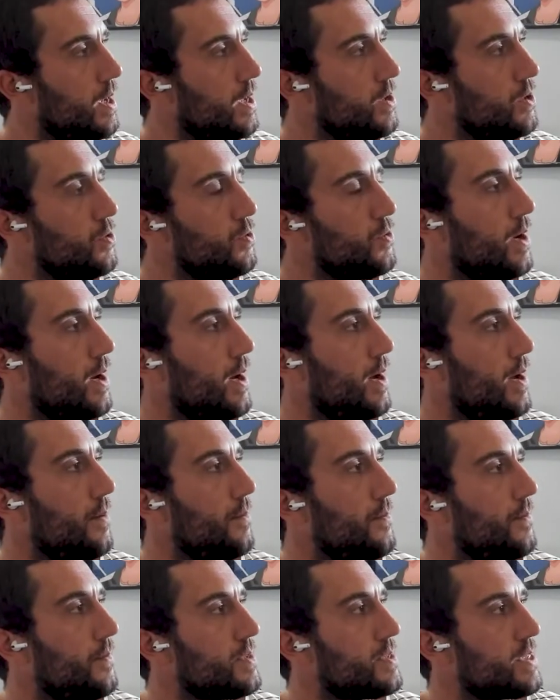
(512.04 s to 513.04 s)

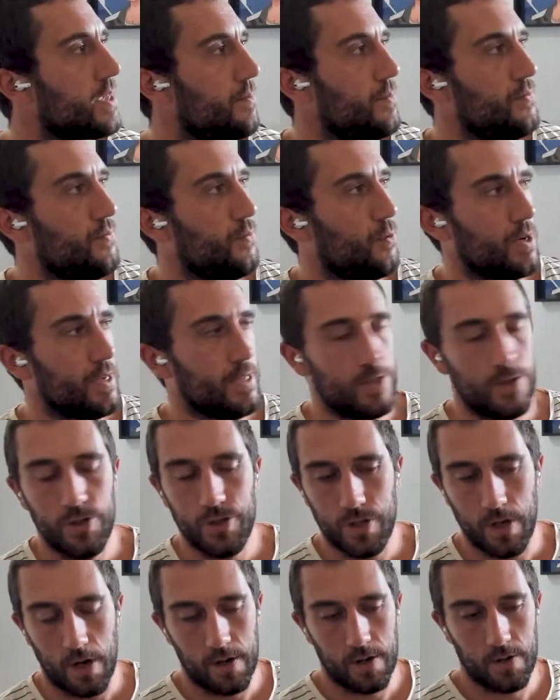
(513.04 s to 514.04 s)
You said before that you
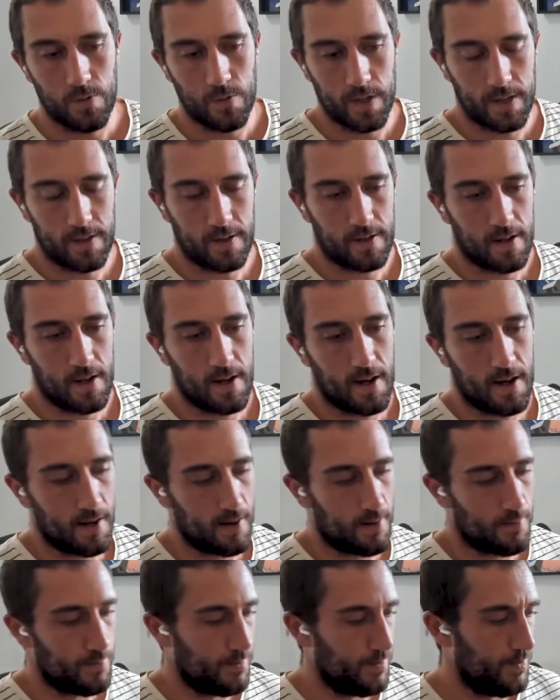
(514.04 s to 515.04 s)
started with
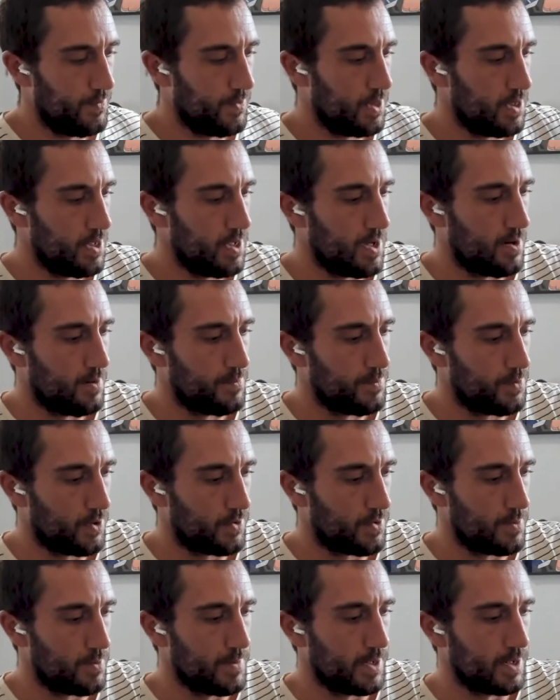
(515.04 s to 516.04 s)

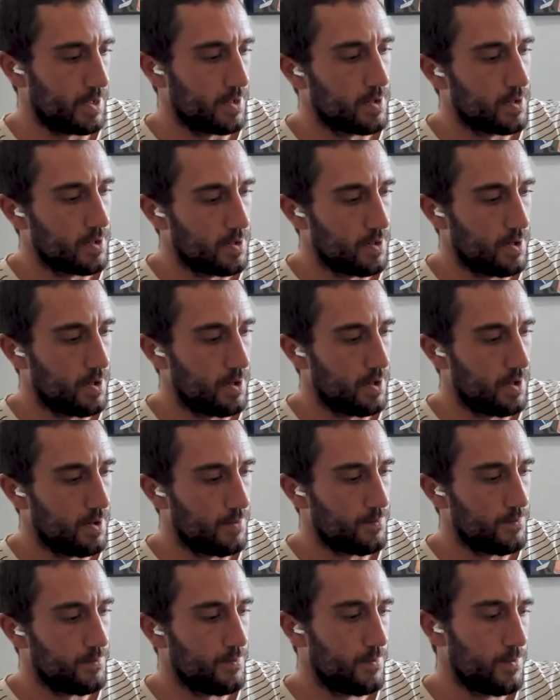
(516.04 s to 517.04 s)
programming
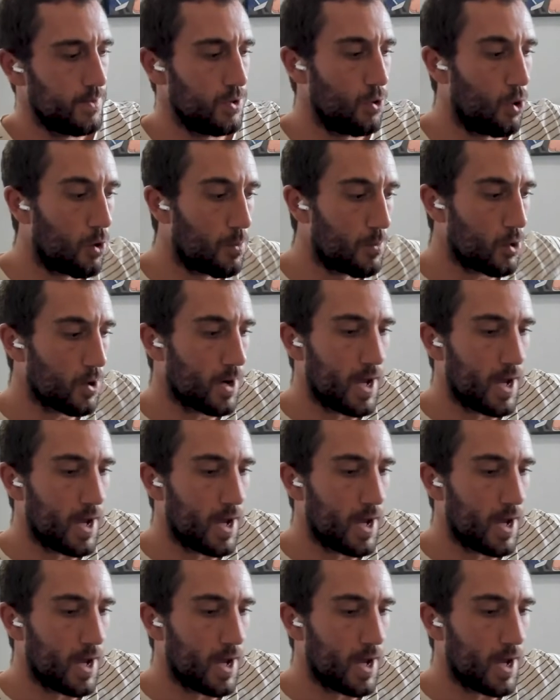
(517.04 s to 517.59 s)
normal